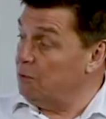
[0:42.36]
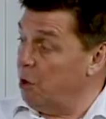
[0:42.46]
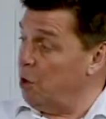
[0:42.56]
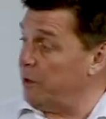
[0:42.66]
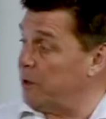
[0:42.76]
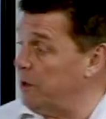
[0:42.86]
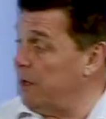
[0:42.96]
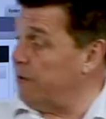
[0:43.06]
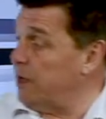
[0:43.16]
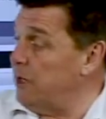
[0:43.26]
Or we can
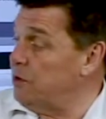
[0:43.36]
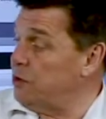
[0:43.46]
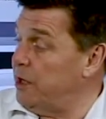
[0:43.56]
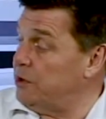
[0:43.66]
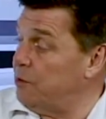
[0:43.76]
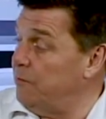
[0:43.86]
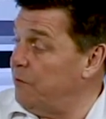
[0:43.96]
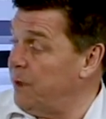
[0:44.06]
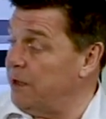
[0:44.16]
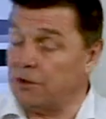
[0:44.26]
navigate straight to
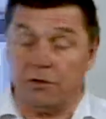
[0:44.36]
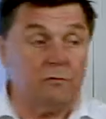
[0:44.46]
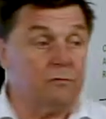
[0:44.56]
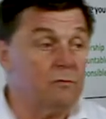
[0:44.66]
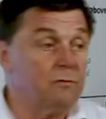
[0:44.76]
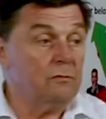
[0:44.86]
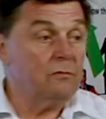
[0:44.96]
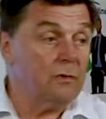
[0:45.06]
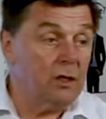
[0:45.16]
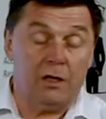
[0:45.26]
information
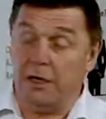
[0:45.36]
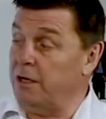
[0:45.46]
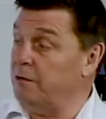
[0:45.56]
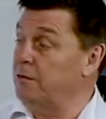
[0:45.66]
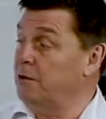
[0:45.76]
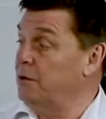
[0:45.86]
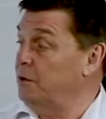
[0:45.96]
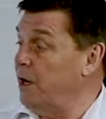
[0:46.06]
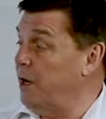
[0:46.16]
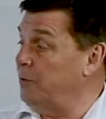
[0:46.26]
in here
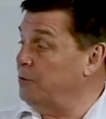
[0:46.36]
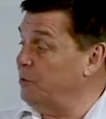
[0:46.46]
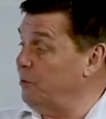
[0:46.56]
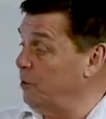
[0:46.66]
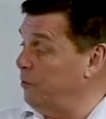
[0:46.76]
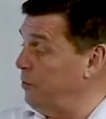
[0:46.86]
to the boiler